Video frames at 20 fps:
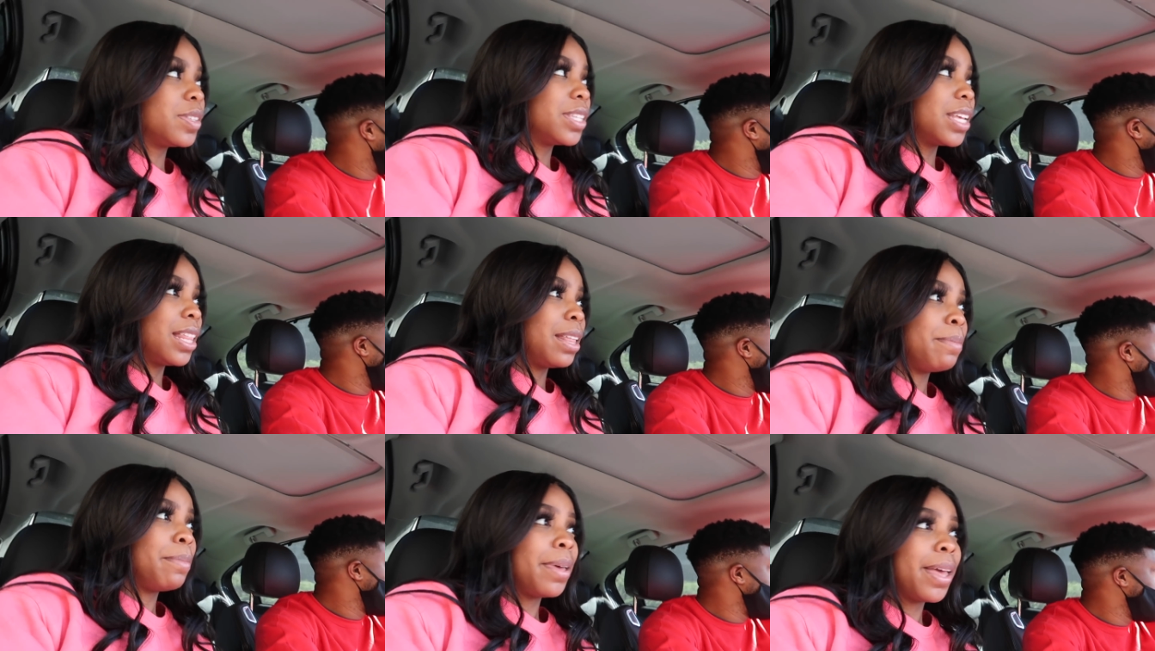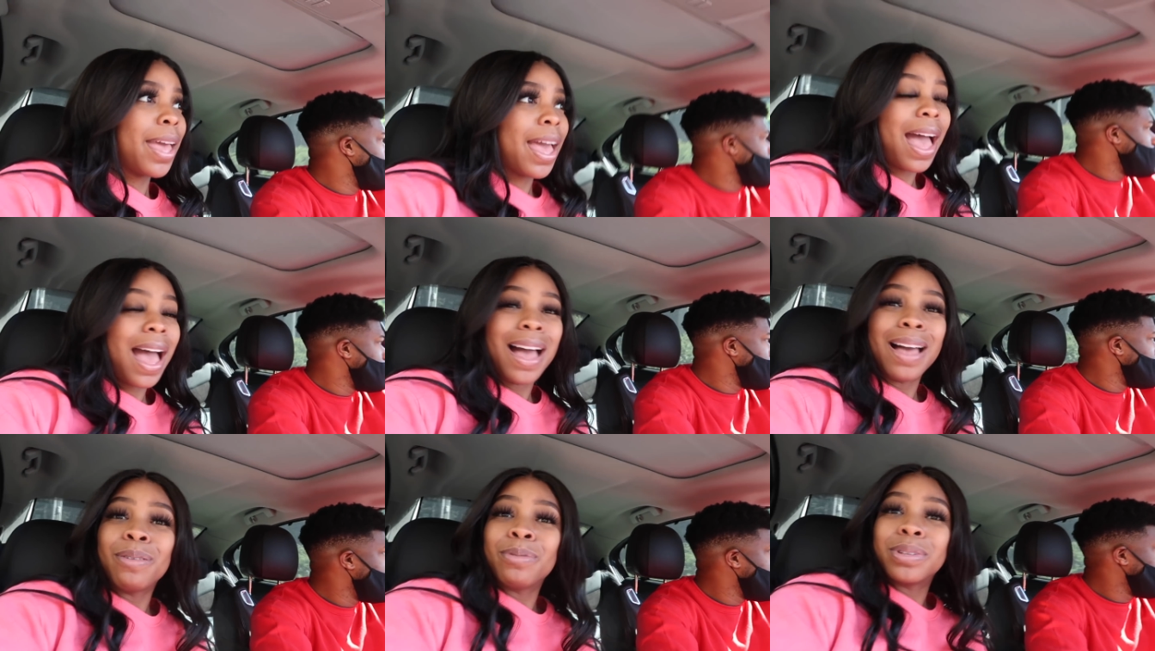was telling Bay
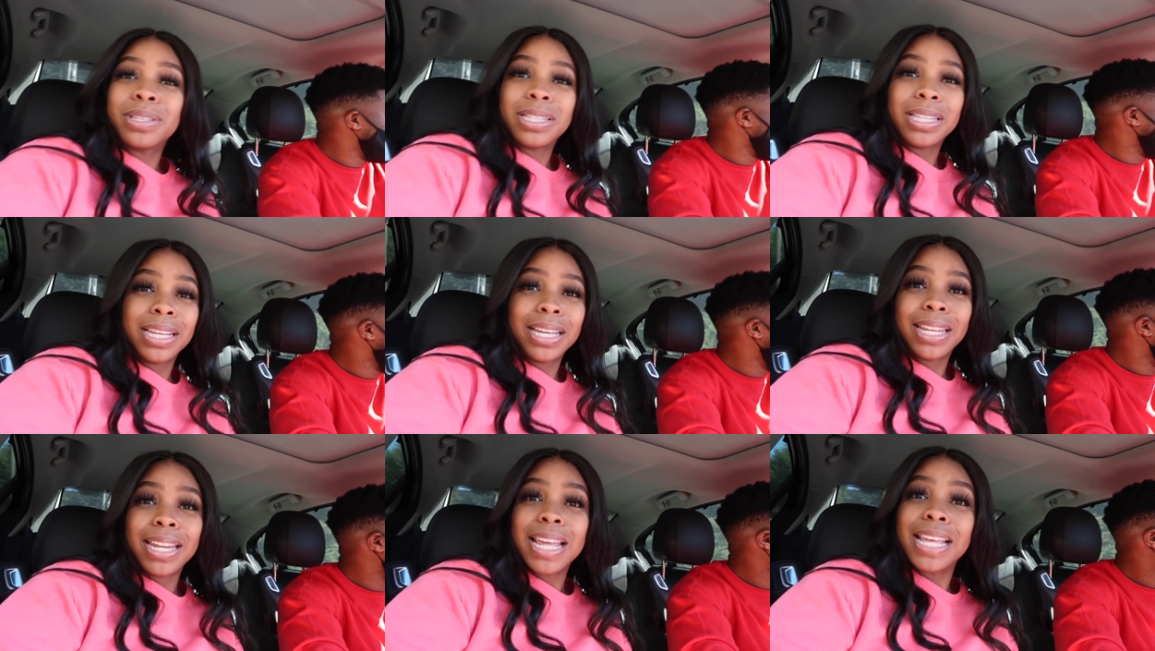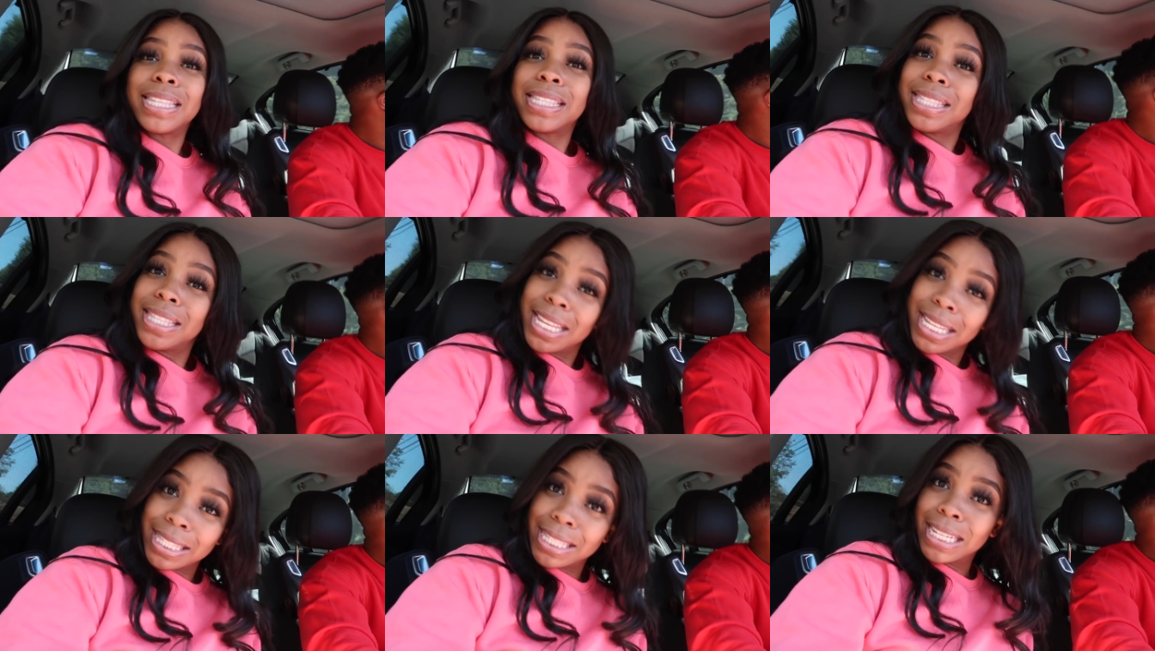I was looking at
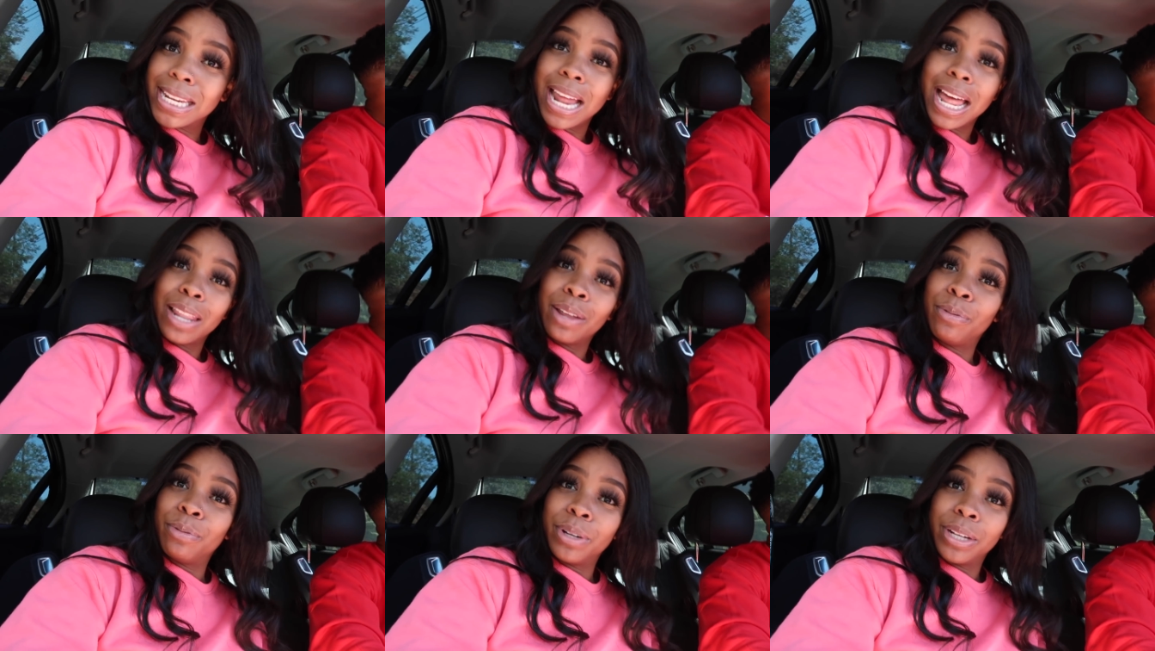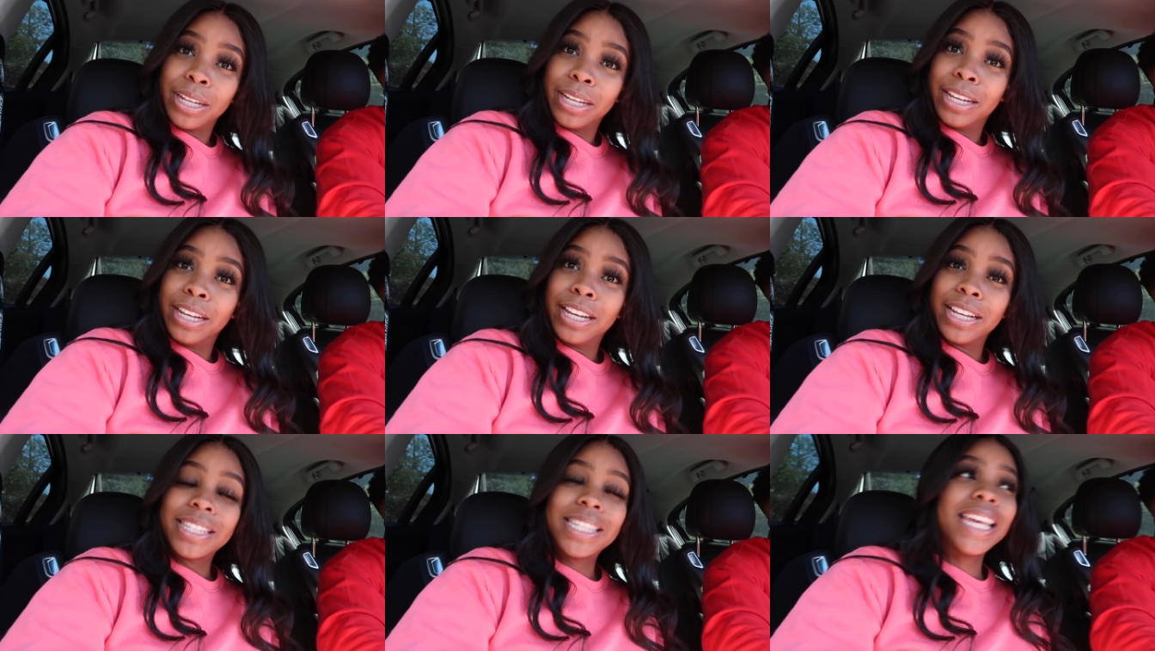sixty dollar
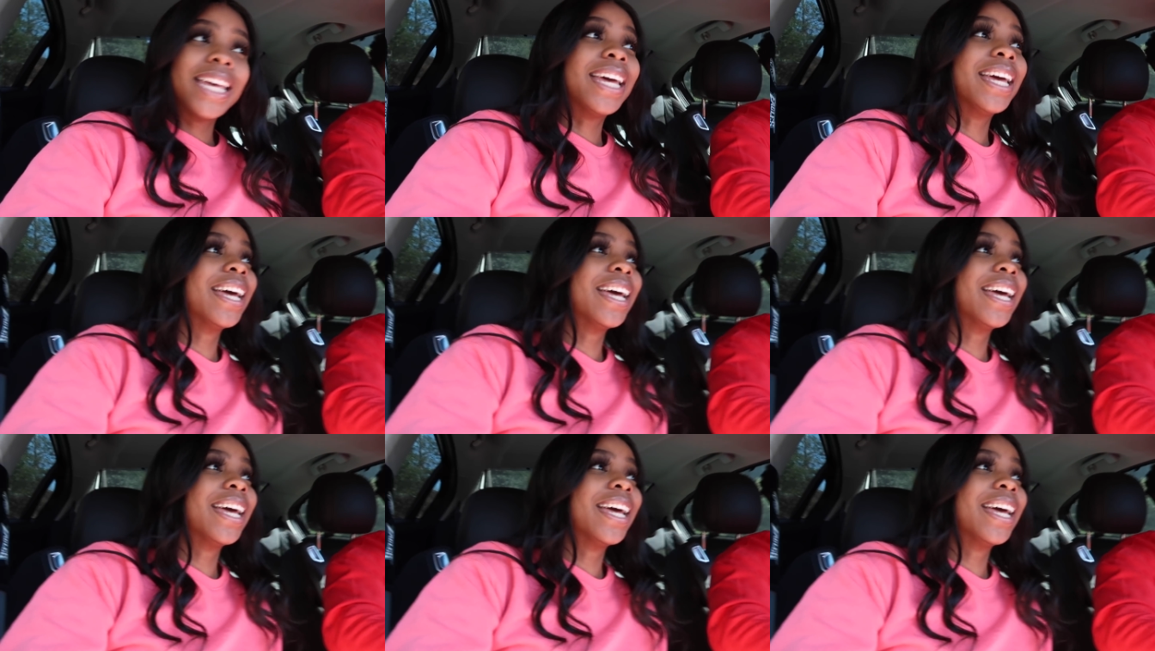rugs.